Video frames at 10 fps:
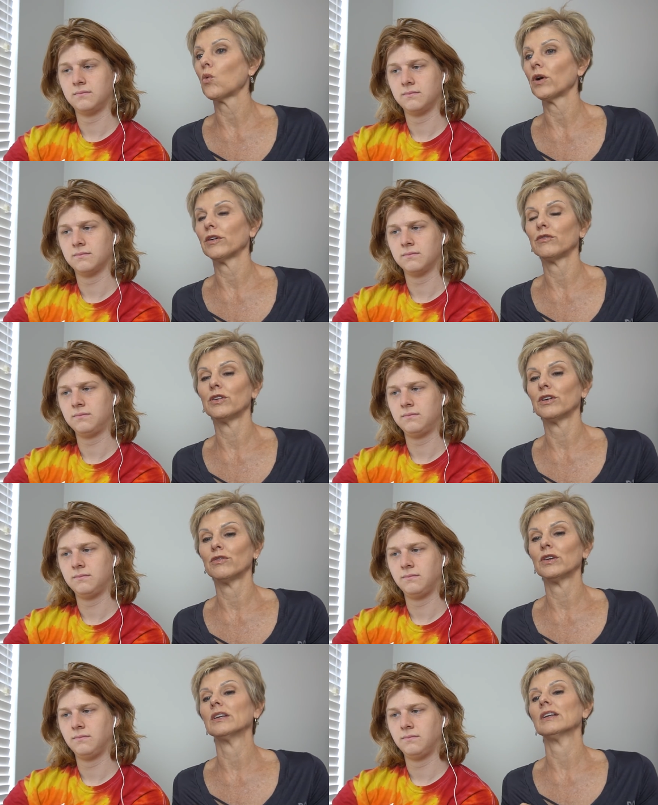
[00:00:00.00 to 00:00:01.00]
Speaker 1: ward if
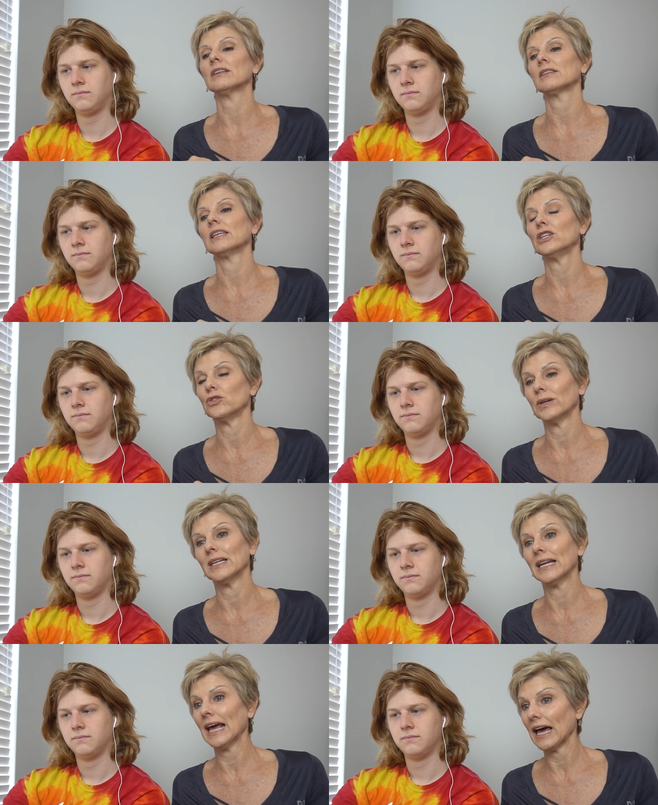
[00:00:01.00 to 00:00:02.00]
it doesn't lead you
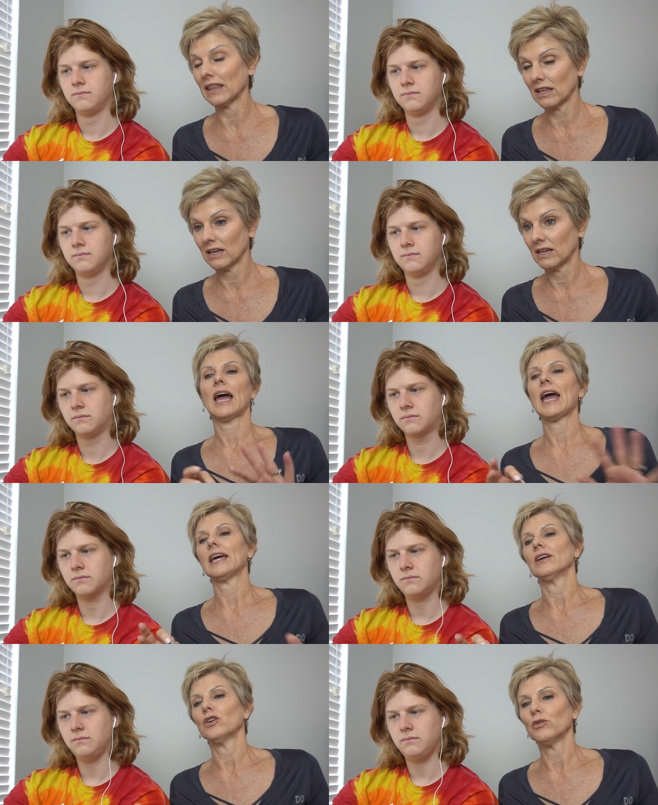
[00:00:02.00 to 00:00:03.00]
into death.
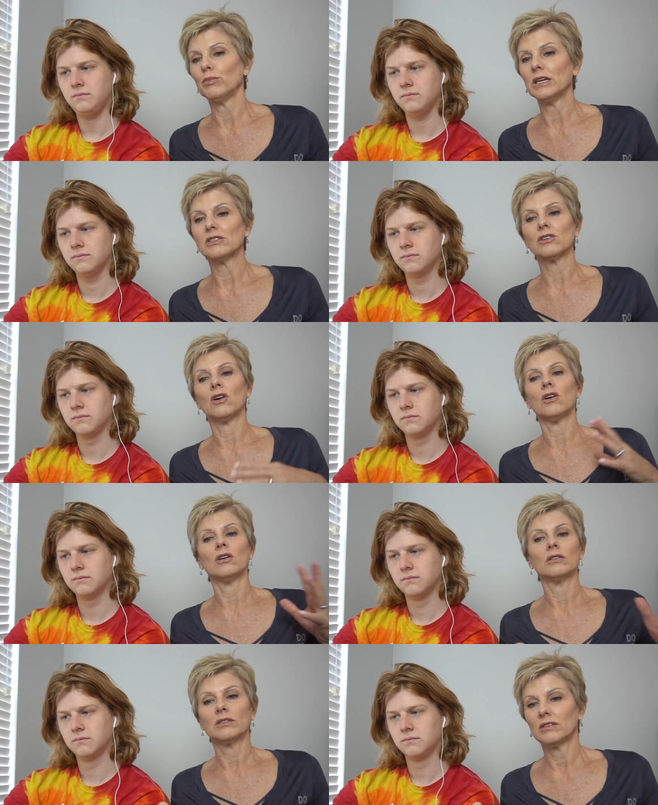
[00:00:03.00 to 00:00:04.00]
Hey, good beat
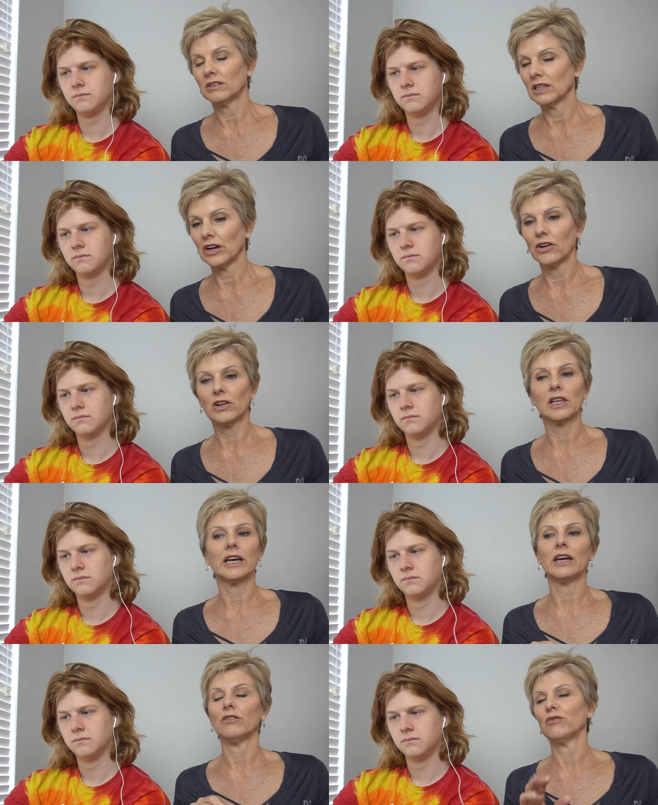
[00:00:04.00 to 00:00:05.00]
song,
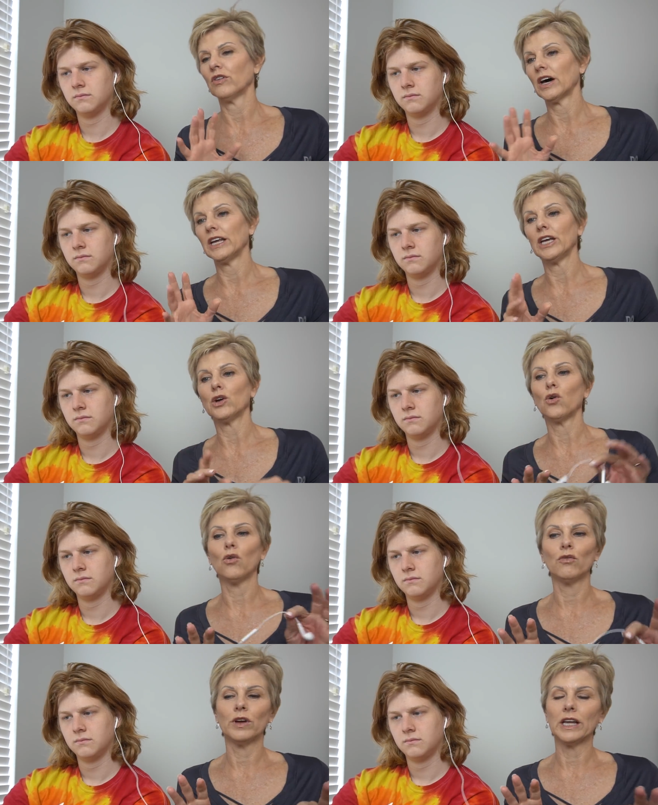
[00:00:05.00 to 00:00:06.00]
lyrically funny,
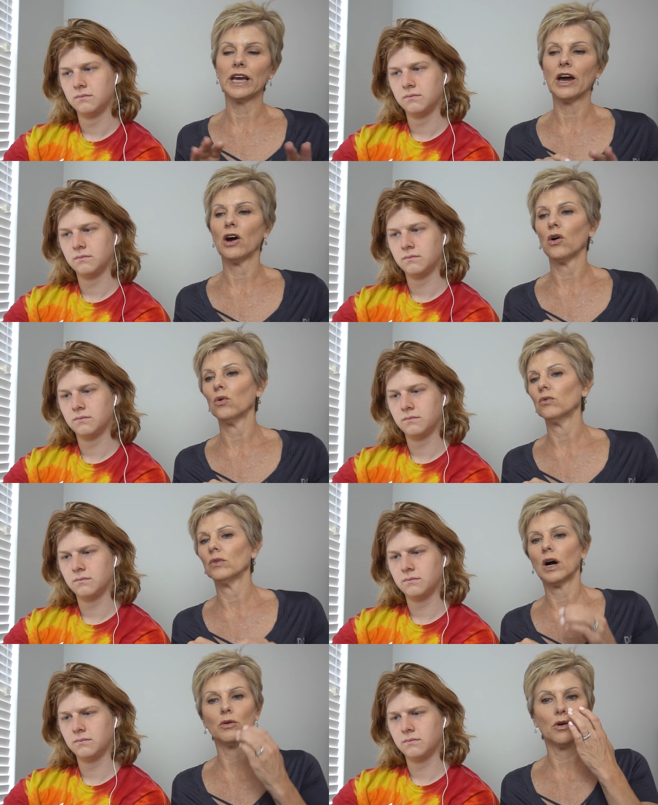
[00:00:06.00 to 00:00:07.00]
cool video.
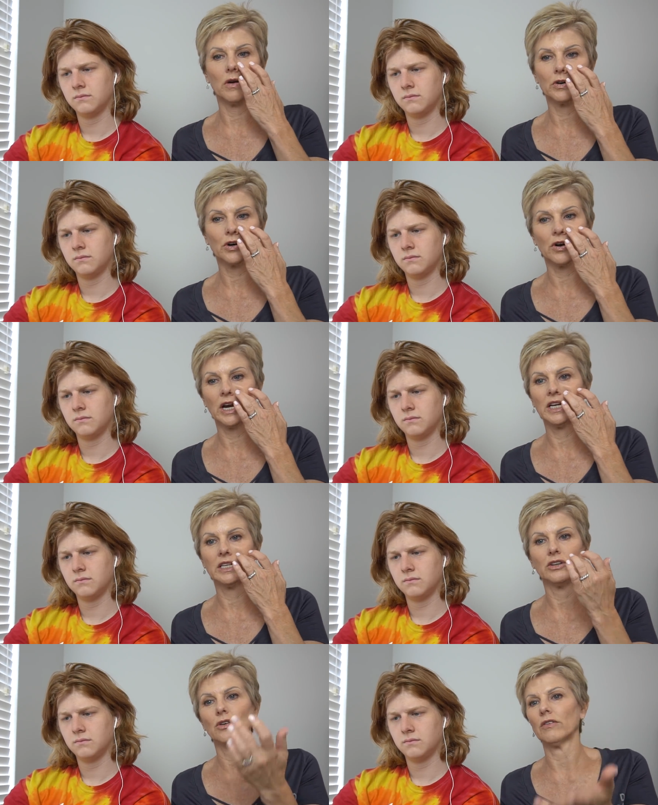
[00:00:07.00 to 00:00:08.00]
Whoever
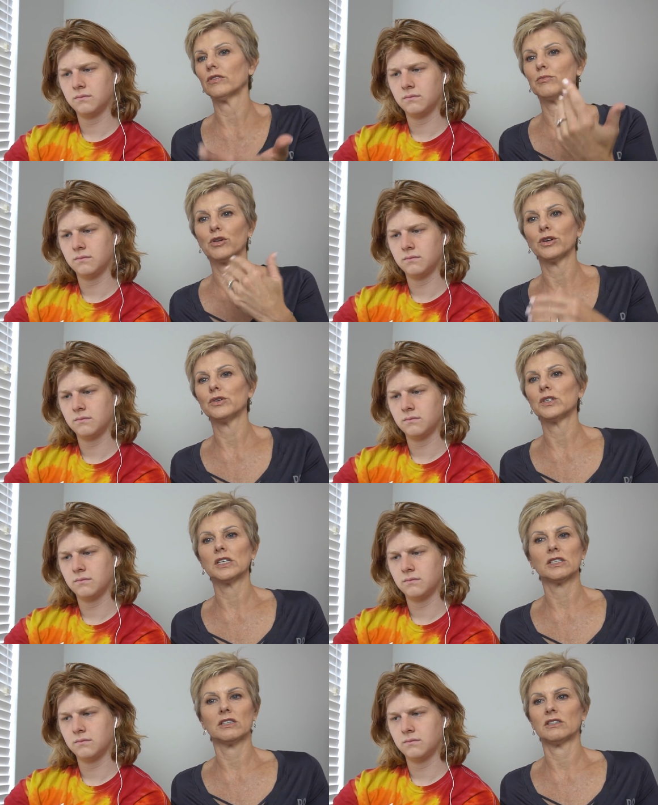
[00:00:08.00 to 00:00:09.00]
produced
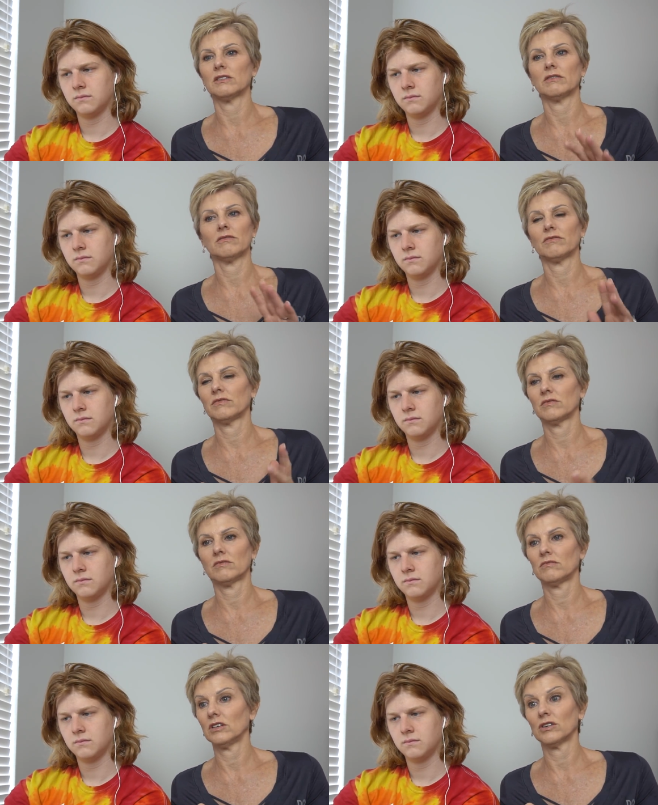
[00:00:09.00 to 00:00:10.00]
this,
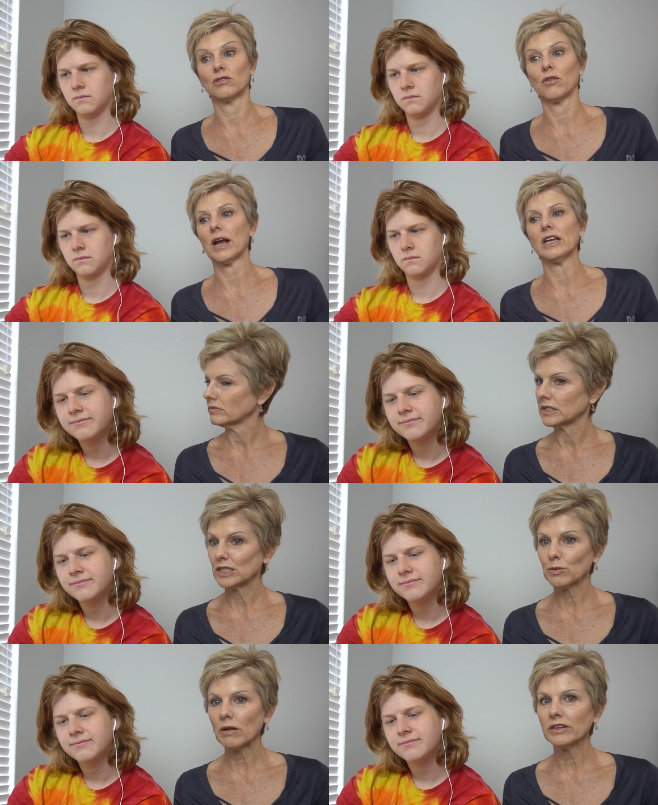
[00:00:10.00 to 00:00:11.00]
they're great.
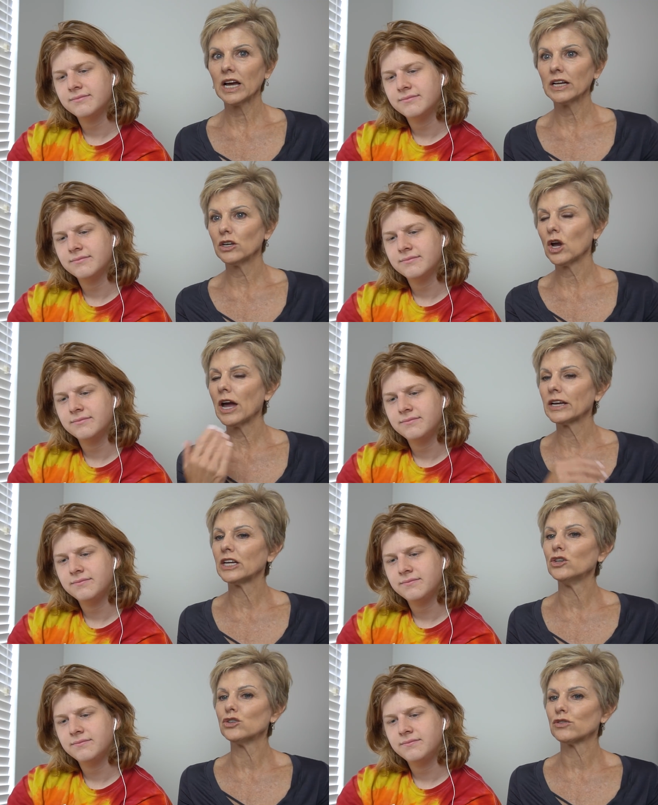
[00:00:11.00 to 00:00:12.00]
It's probably not,
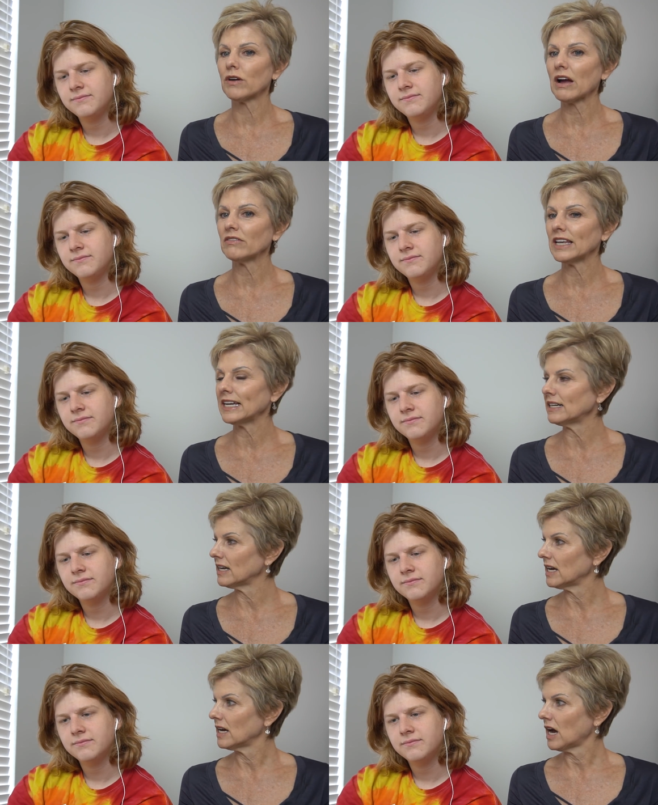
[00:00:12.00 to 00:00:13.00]
can you survive lean?
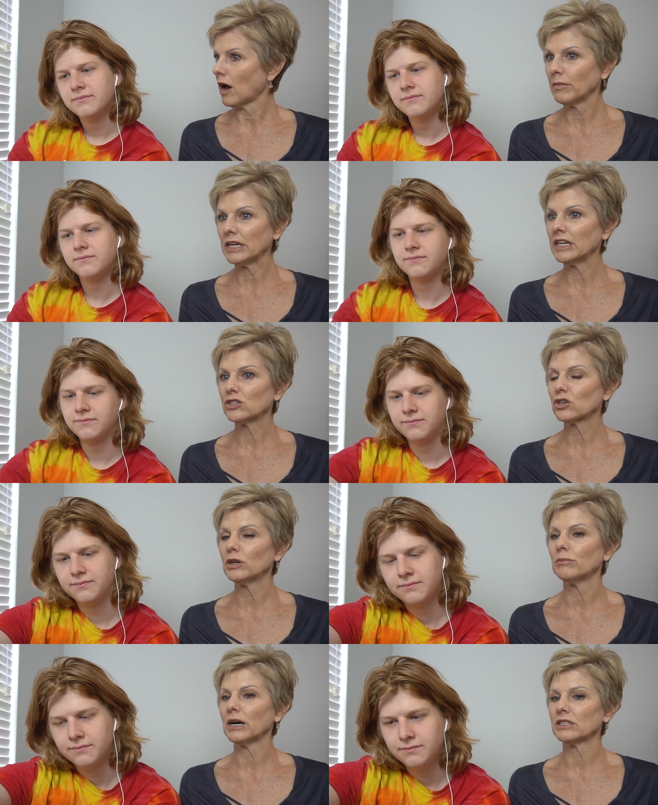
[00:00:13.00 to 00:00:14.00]
I mean, it's going
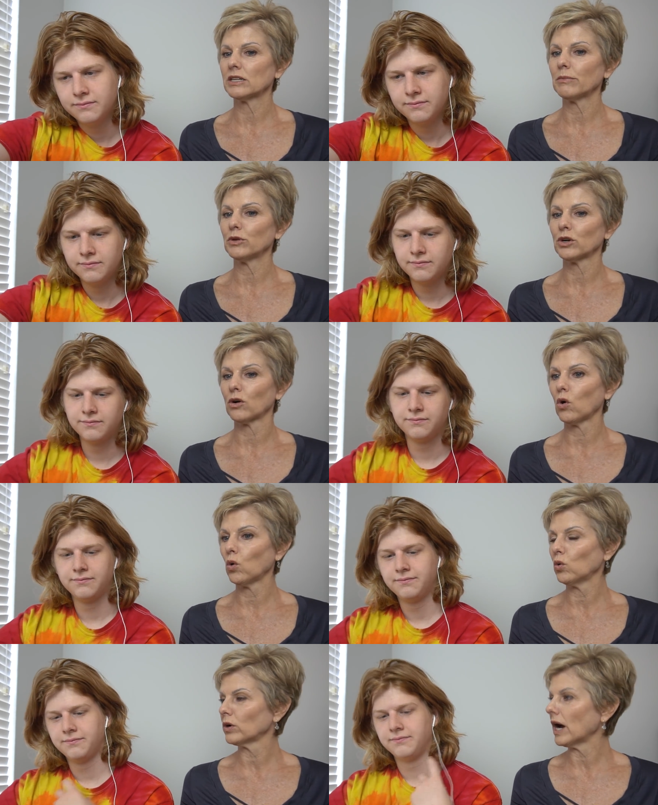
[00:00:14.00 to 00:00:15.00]
to bust up your
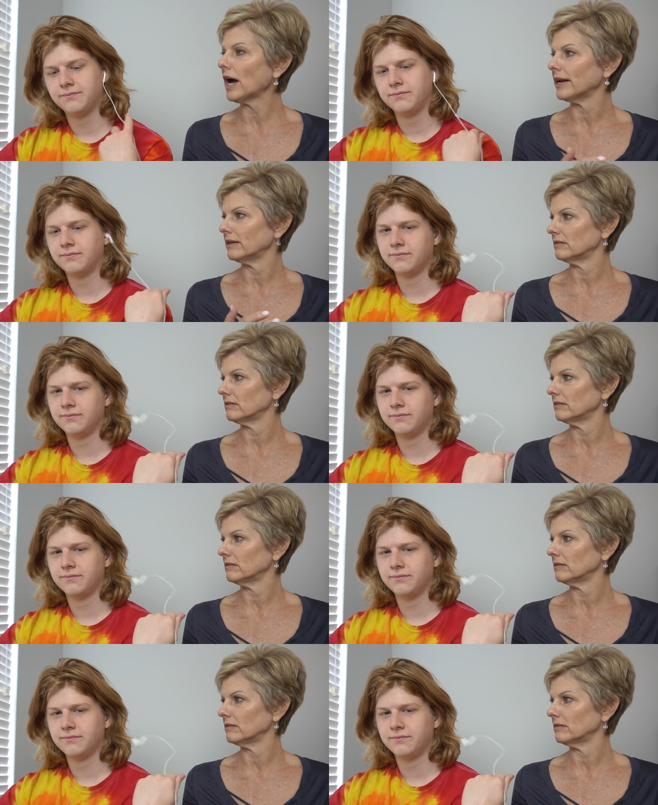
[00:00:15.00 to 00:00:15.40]
whole gut,